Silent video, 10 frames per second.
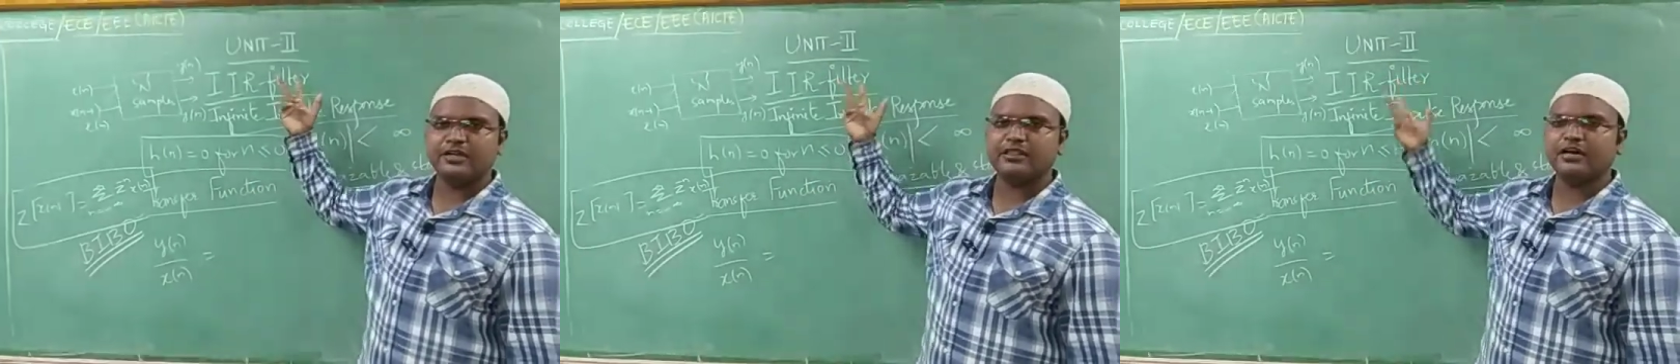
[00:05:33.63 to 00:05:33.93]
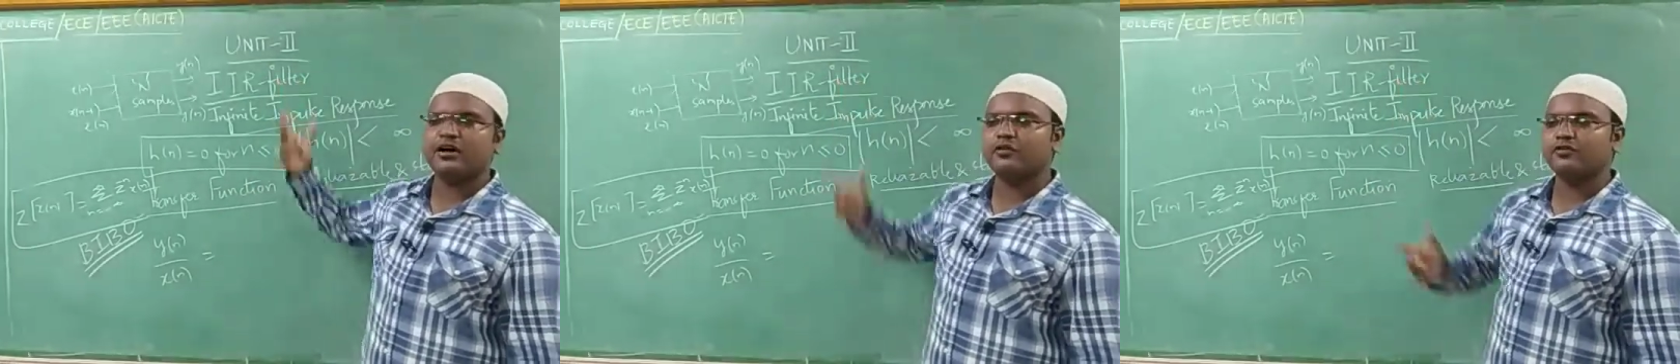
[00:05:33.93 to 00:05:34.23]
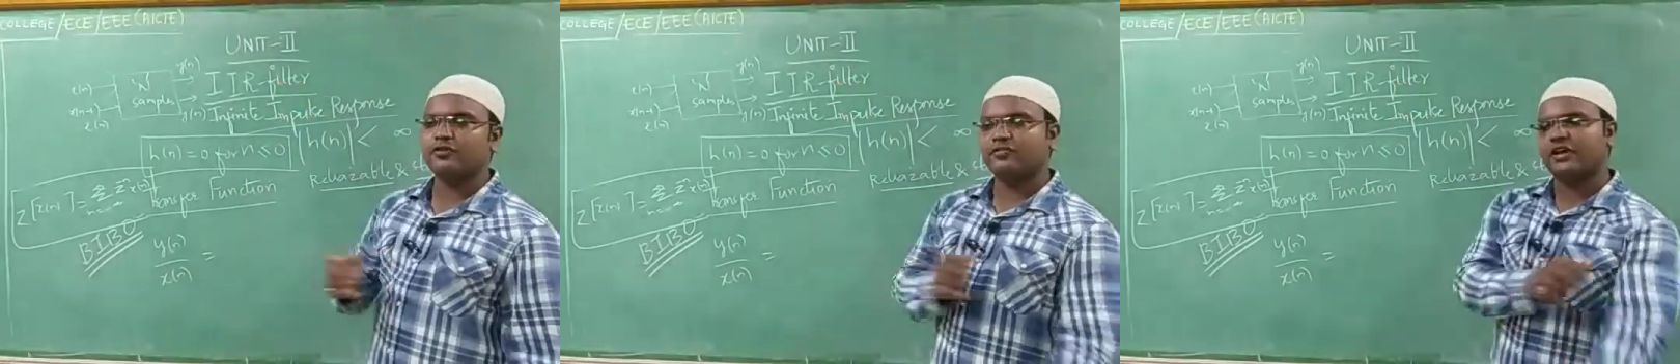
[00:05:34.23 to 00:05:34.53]
In that, how do
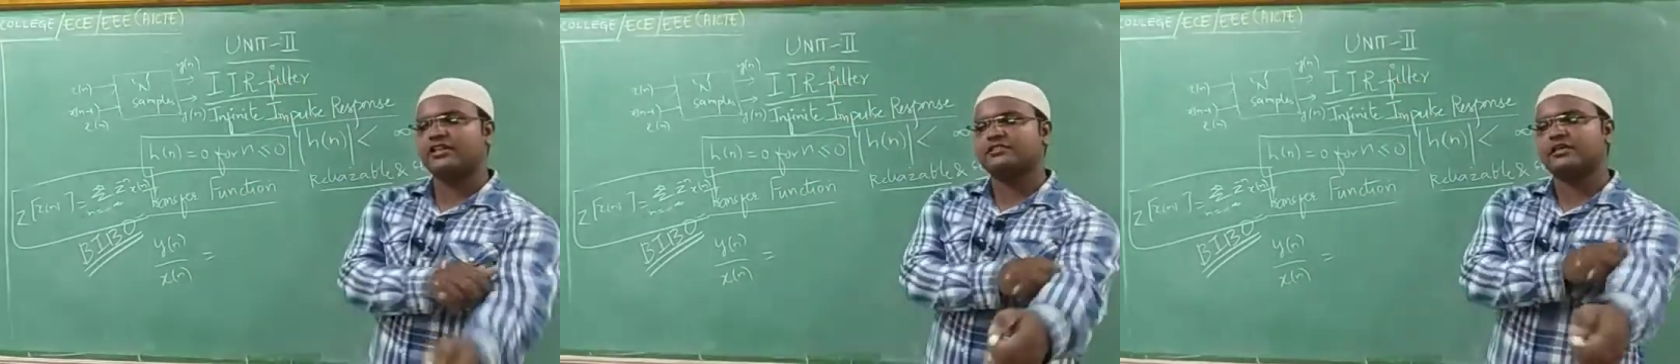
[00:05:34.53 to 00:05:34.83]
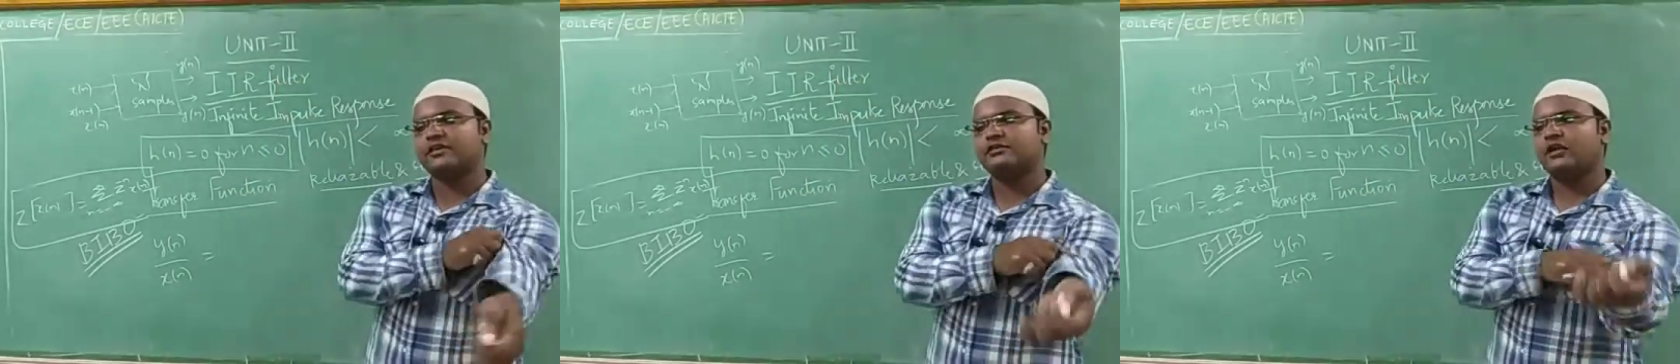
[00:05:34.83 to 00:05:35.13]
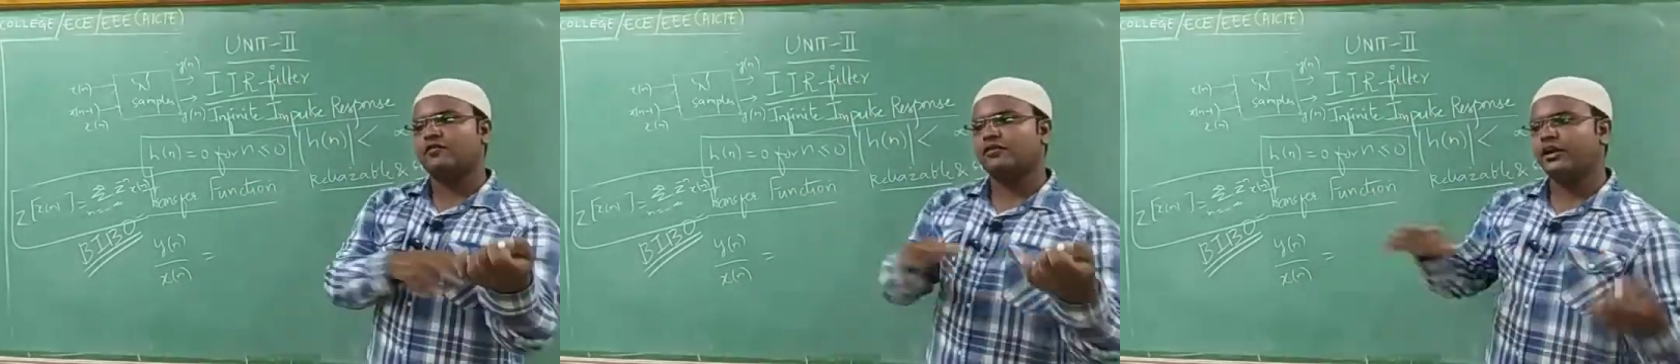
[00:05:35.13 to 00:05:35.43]
we find this thing?
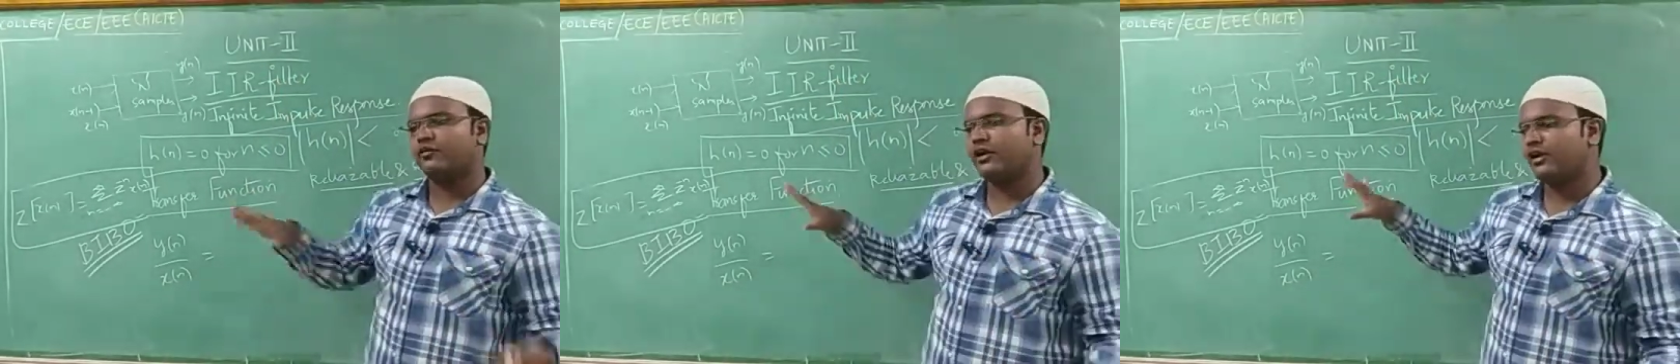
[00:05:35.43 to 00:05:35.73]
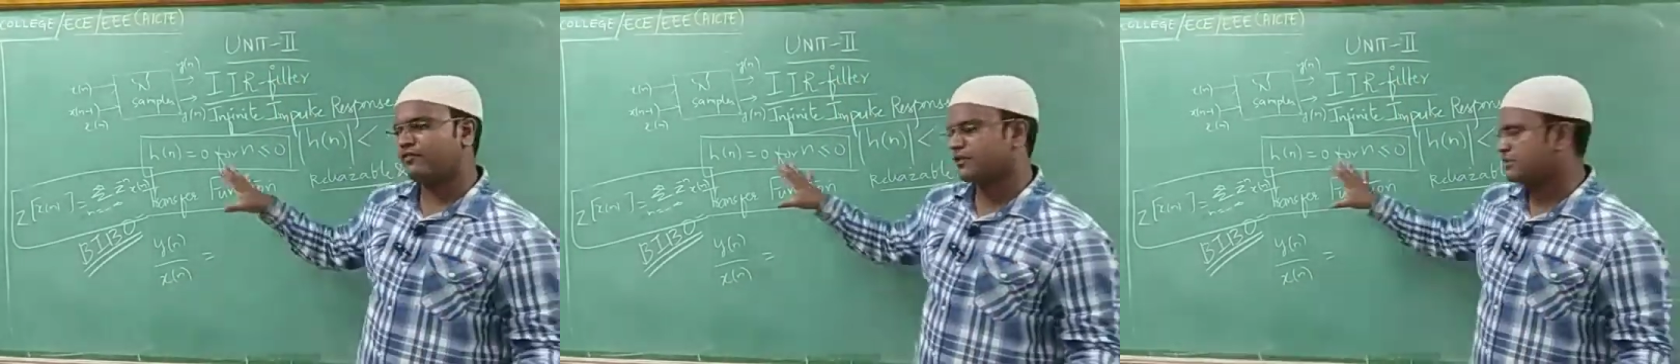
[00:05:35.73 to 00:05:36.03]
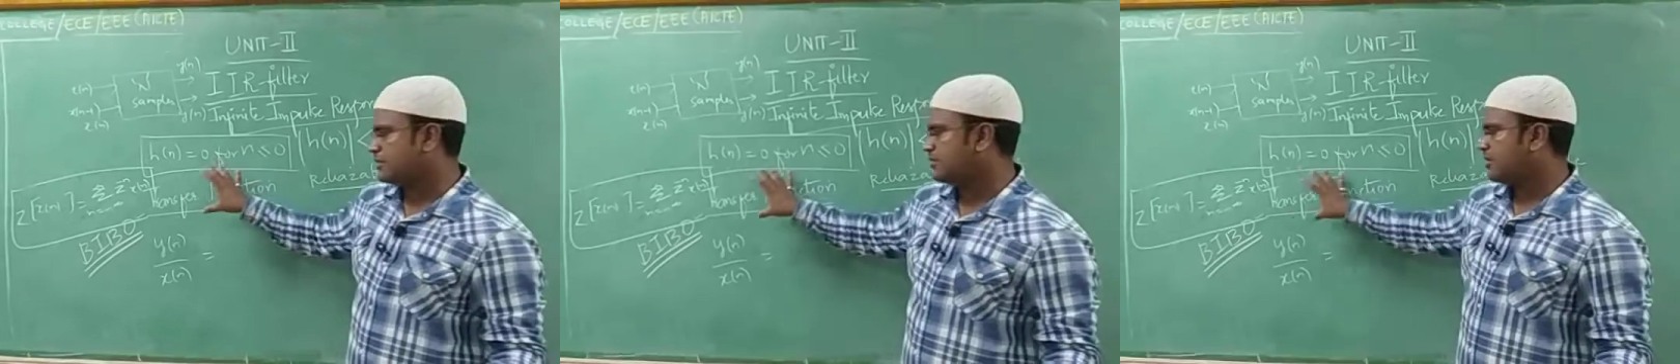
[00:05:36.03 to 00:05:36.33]
We need to write
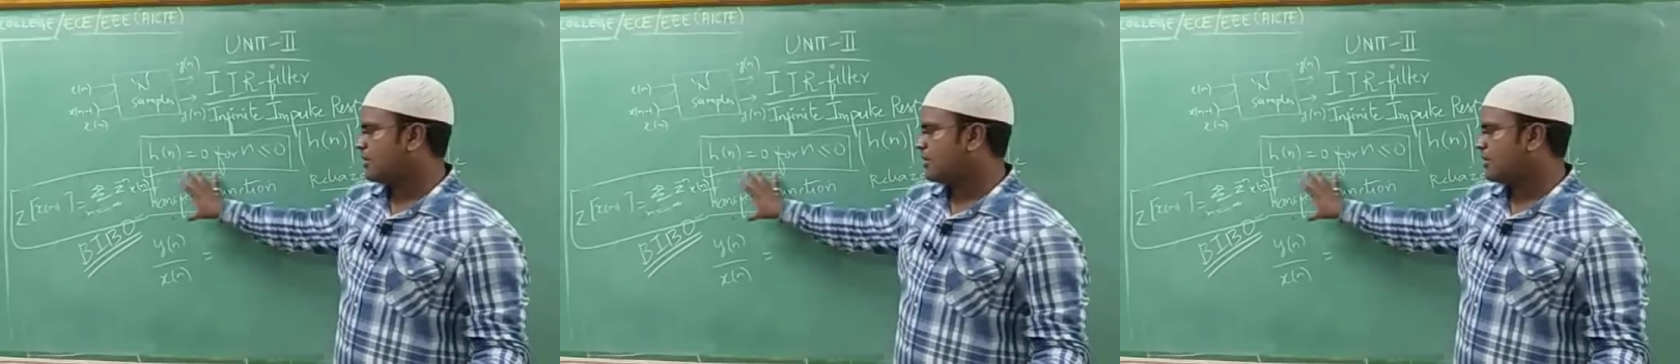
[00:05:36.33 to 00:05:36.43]
first its